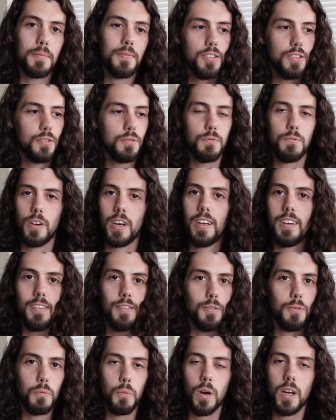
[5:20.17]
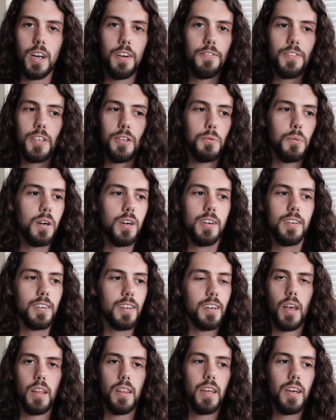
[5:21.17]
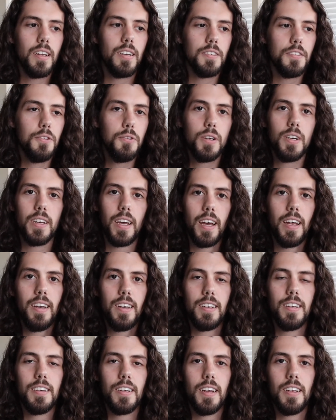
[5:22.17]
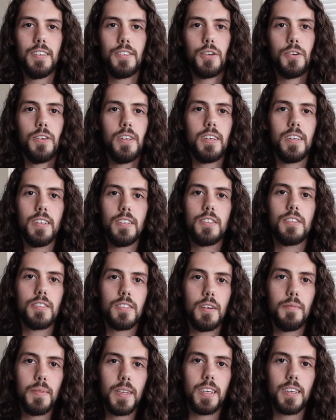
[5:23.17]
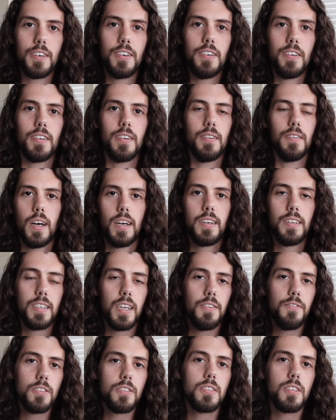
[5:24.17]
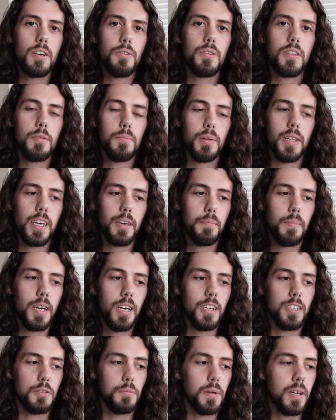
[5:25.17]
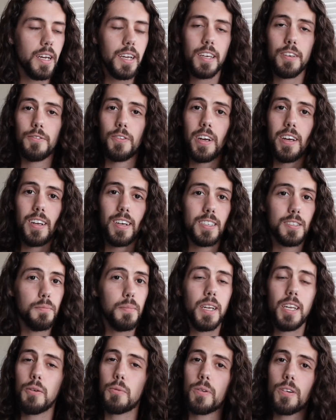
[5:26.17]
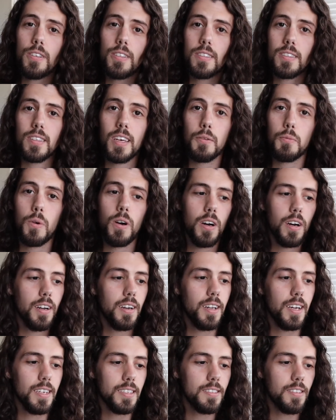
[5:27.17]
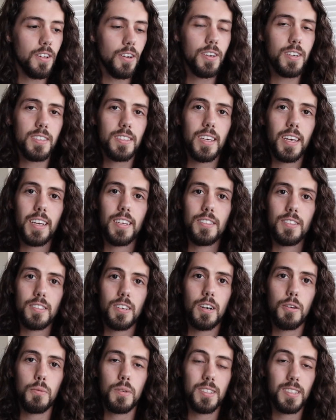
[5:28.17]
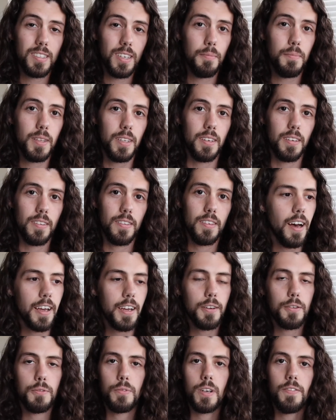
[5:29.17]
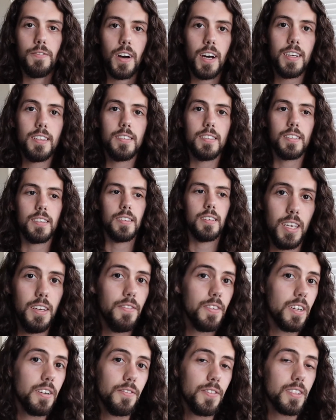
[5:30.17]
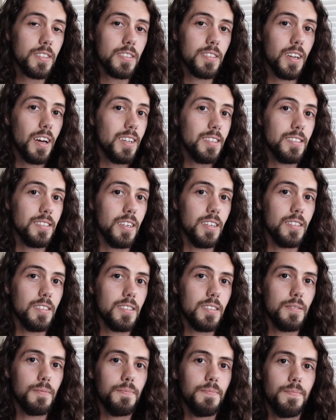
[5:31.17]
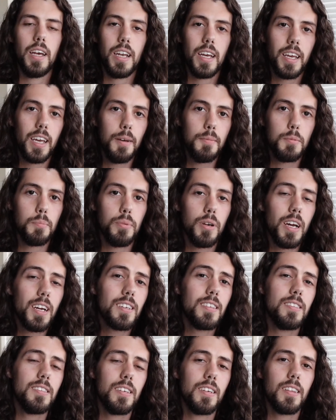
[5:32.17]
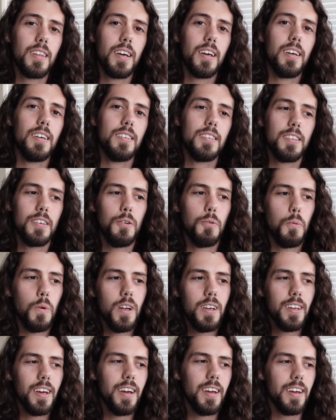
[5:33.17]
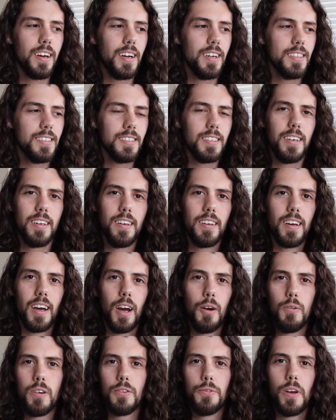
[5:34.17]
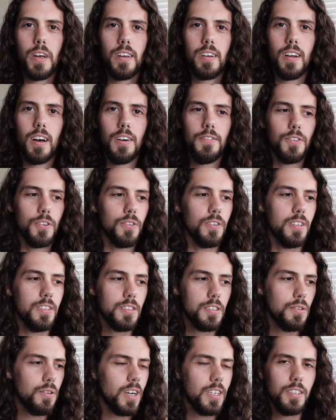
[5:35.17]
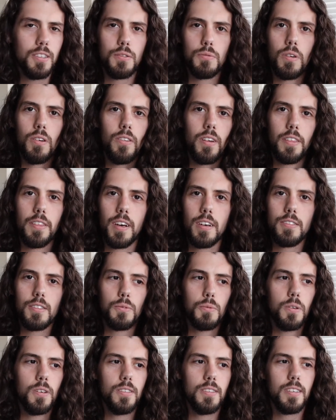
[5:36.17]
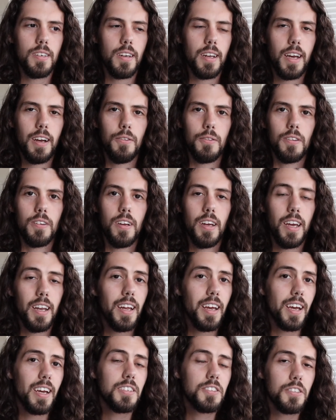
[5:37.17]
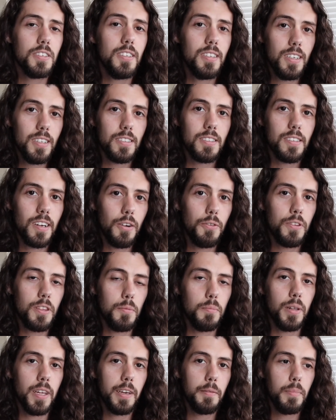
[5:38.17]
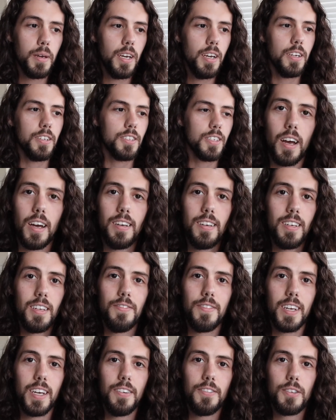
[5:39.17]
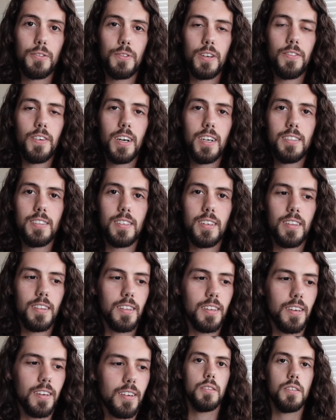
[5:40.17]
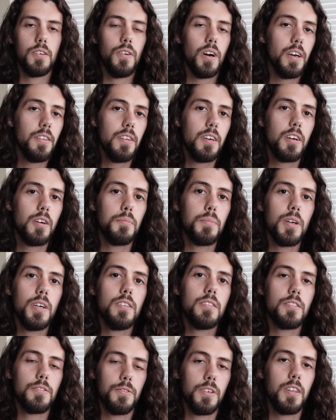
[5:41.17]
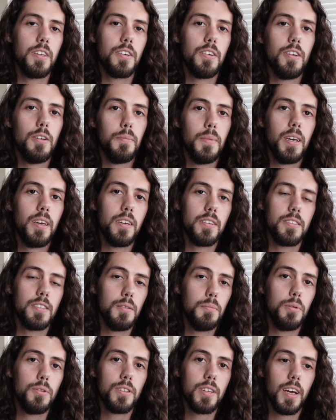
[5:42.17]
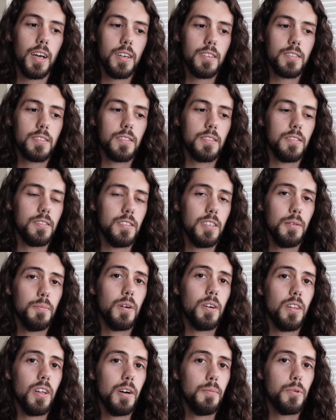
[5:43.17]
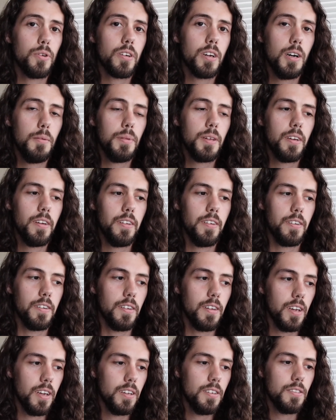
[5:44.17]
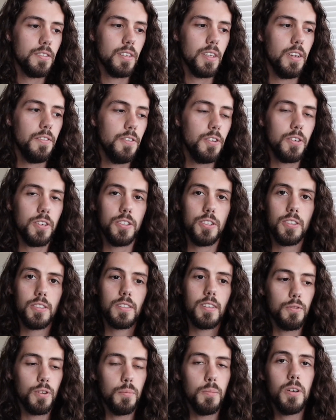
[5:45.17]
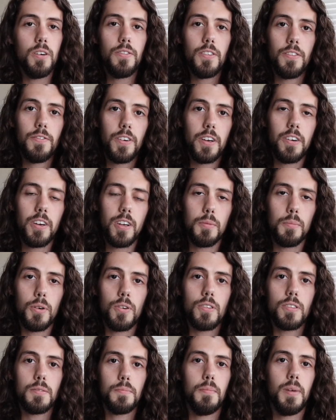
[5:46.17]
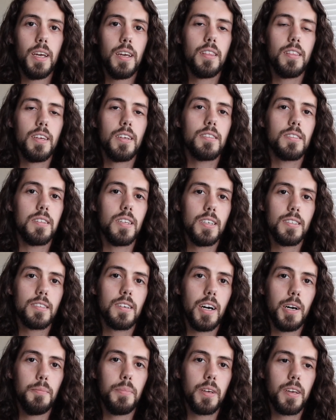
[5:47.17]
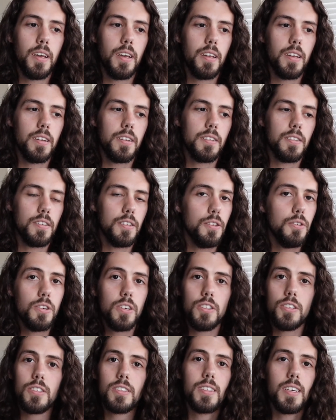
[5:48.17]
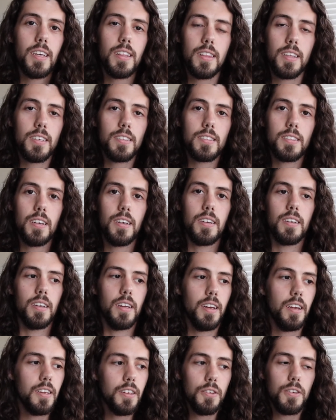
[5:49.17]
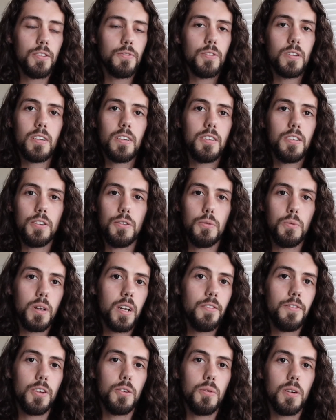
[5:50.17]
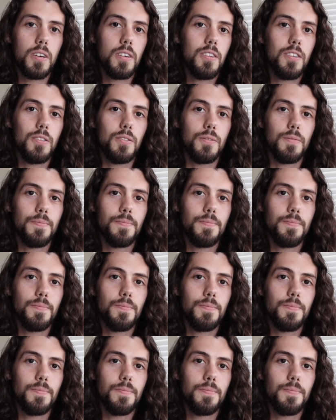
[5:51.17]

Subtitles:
Just write whatever you want, and then you can edit it and turn it into something good. I could never start with a blank page, but I can write as many words as I want as long as I can start with something. I could revise it, even if it's nonsense. And I kept practicing that until one night I decided I want to write a novel, and so I just wrote 1,000 words in an hour. And I actually did start with a blank page. I didn't even have to revise anything. So I think our brains are really good at making simple tasks seem a lot more complicated. And if you can just remove the variables, make things less complicated, you can just get things done, and you can really do whatever you want to do.